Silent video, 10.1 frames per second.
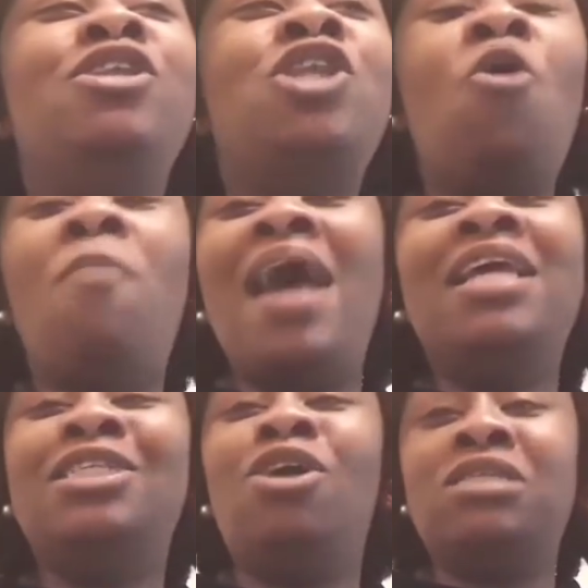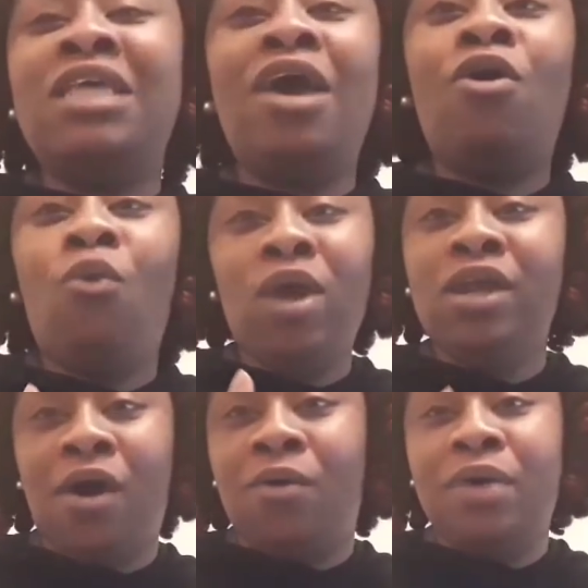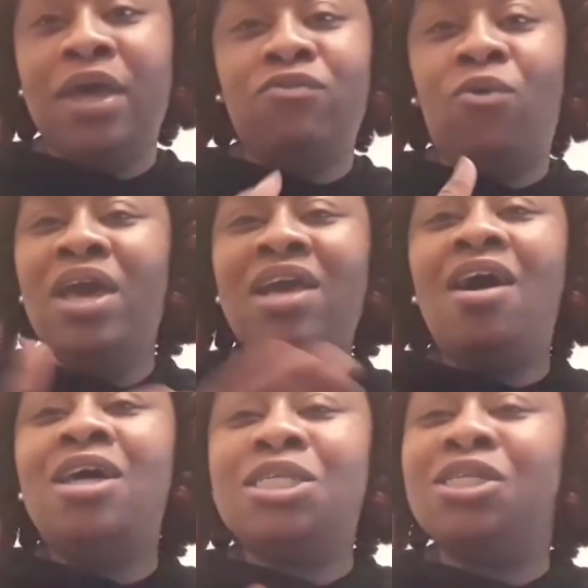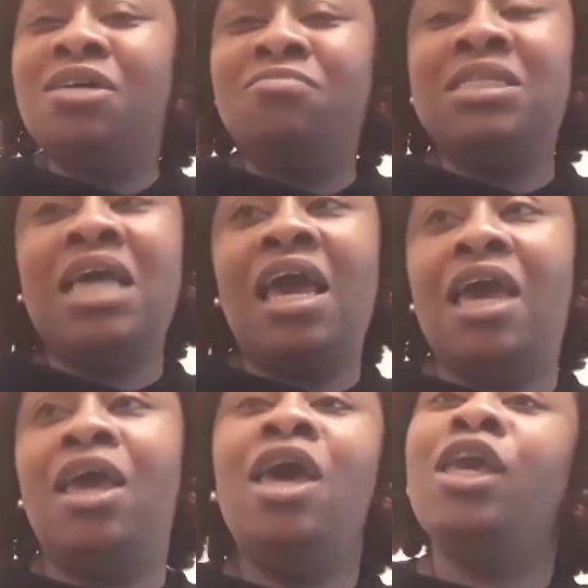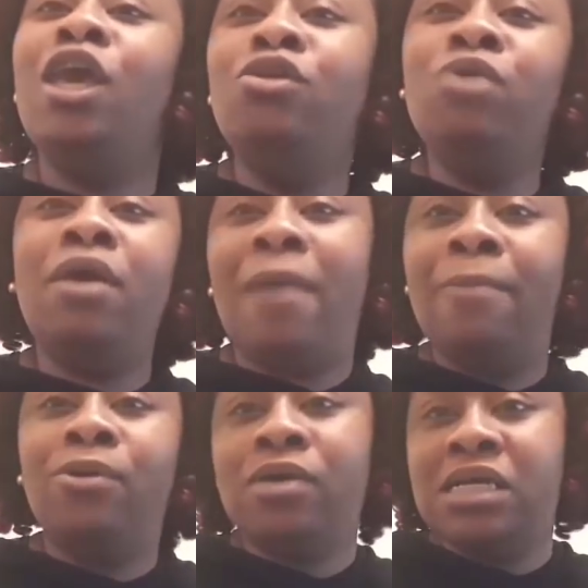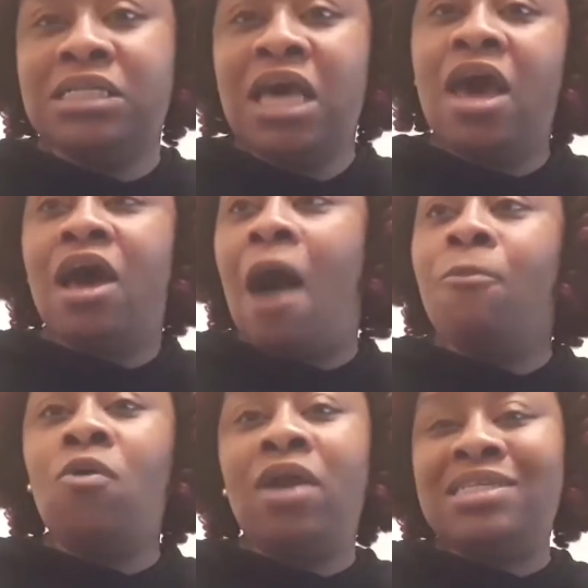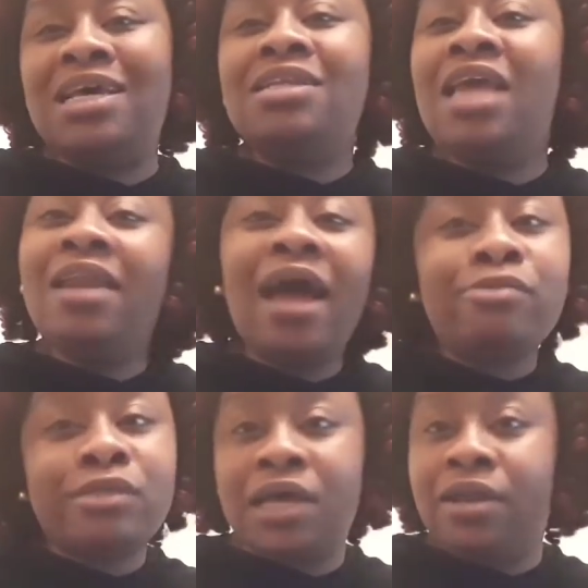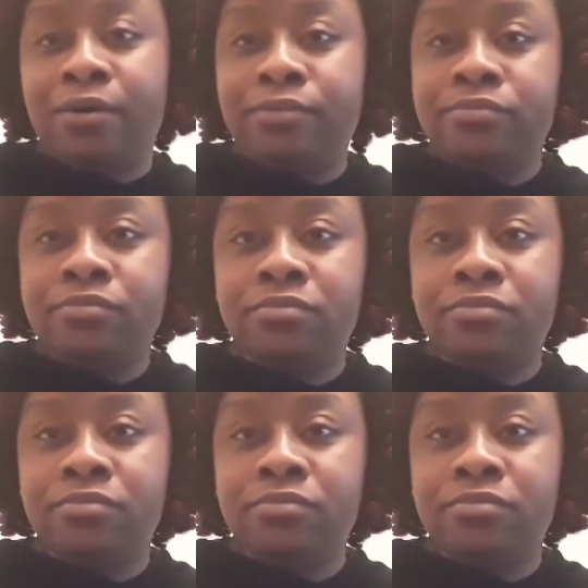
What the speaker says: nobody is going to tell Queen no. If Queen comes to them saying, can you get baby Chris? I'm going outside. They're not going to say no.